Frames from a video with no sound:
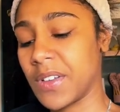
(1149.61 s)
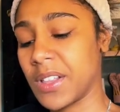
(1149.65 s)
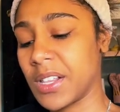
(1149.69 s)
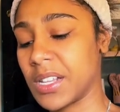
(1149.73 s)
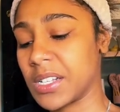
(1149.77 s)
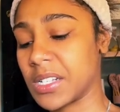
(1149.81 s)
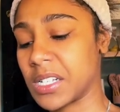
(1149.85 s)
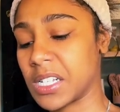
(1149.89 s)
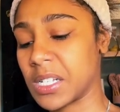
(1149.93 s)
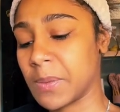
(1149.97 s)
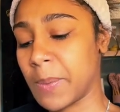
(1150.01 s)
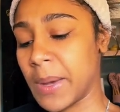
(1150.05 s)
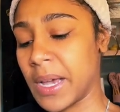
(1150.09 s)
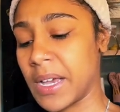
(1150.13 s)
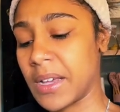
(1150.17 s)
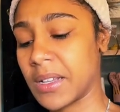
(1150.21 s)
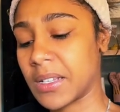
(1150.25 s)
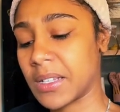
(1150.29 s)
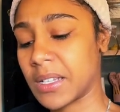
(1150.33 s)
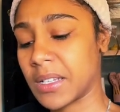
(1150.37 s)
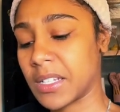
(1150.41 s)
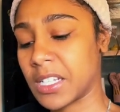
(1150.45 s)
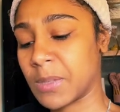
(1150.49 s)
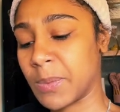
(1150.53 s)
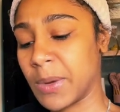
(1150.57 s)
feelings and
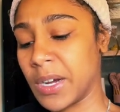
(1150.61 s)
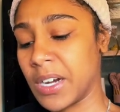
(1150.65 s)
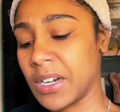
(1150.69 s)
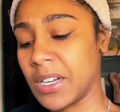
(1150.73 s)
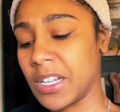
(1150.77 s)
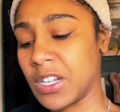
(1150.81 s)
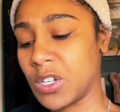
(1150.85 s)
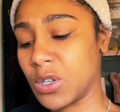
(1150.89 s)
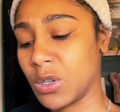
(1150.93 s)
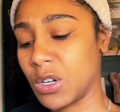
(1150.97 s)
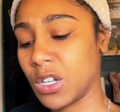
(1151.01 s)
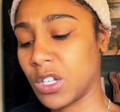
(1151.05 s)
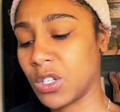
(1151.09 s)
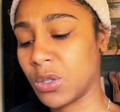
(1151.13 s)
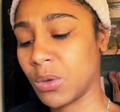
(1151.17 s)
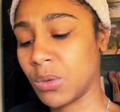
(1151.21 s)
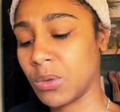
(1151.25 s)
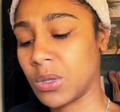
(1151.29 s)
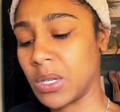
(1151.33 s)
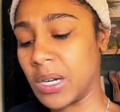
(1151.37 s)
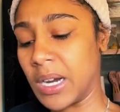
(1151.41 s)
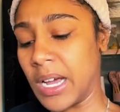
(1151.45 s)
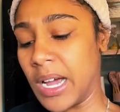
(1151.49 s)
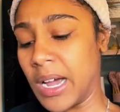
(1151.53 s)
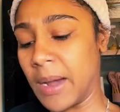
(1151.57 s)
space. Spirit needs you to
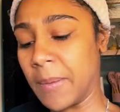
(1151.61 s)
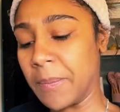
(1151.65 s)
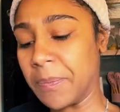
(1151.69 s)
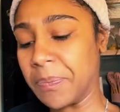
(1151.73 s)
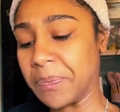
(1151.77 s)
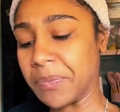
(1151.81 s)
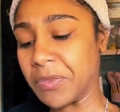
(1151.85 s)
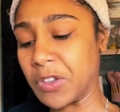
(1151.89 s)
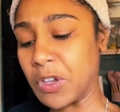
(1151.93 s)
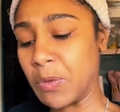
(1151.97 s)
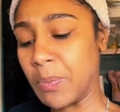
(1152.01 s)
tune to that.